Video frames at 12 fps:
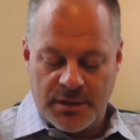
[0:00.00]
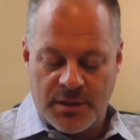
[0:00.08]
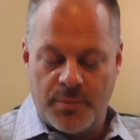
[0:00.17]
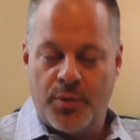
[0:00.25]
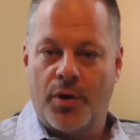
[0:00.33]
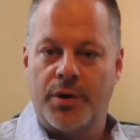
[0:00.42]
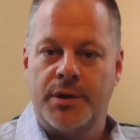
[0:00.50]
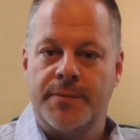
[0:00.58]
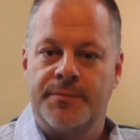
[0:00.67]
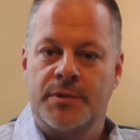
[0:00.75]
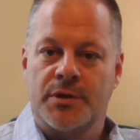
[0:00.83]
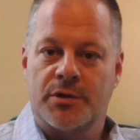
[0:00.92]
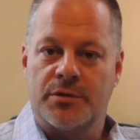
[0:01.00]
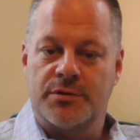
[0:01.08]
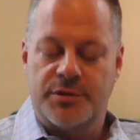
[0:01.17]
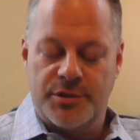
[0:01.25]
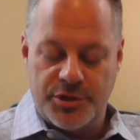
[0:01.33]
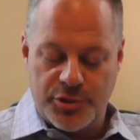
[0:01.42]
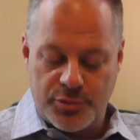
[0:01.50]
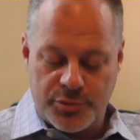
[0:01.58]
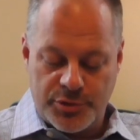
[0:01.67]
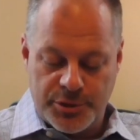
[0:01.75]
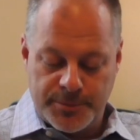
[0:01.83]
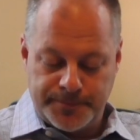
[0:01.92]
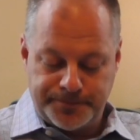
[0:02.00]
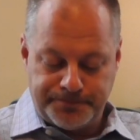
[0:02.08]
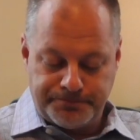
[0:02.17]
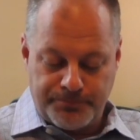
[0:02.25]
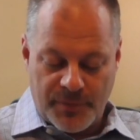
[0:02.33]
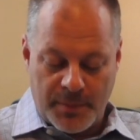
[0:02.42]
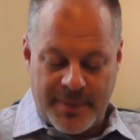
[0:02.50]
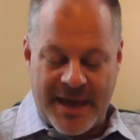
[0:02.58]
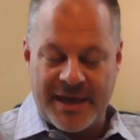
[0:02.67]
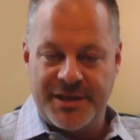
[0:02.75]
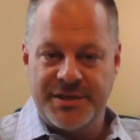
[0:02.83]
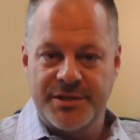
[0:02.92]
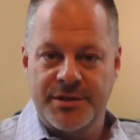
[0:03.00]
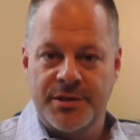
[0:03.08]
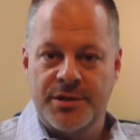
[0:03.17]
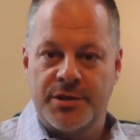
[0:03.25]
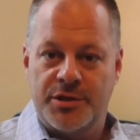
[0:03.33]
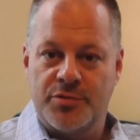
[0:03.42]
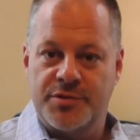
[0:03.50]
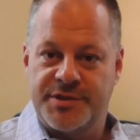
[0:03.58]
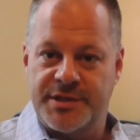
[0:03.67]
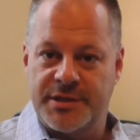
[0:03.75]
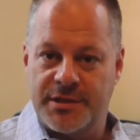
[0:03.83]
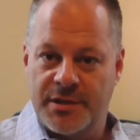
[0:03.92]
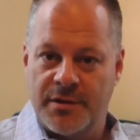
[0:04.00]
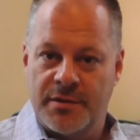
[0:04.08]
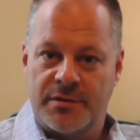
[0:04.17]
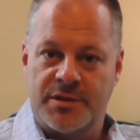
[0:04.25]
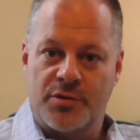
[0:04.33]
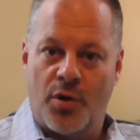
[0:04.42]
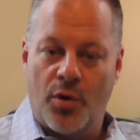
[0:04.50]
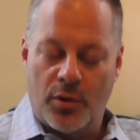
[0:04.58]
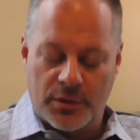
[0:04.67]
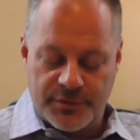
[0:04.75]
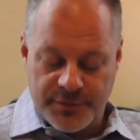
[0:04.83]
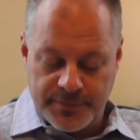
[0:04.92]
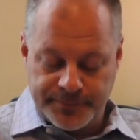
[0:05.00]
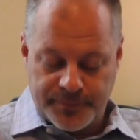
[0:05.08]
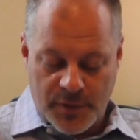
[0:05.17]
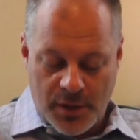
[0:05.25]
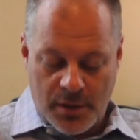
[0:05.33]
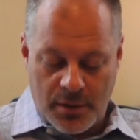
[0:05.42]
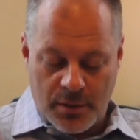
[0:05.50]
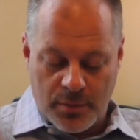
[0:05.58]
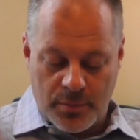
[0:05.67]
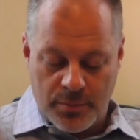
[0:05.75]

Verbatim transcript: the boy continued begging, using this old uh,